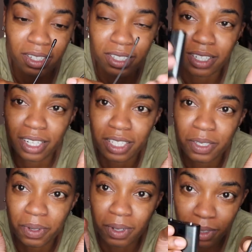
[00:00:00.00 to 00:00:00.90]
So
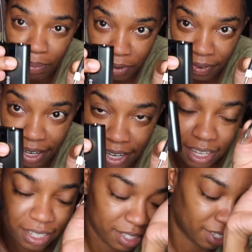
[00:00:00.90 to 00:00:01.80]
this will prevent
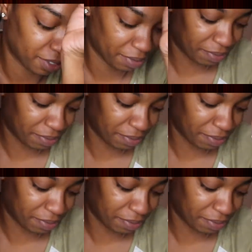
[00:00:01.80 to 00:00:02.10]
that.